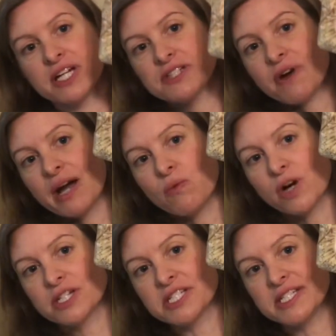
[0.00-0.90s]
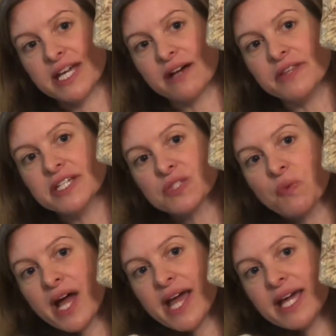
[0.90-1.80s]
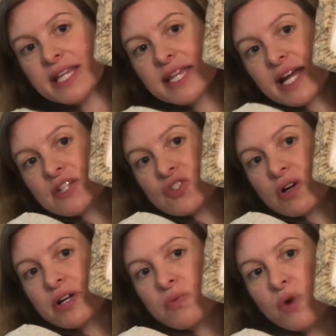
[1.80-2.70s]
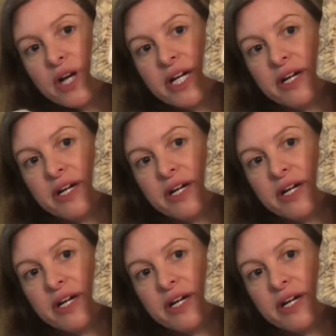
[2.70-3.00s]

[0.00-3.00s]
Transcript: So I worked down this way and then I started working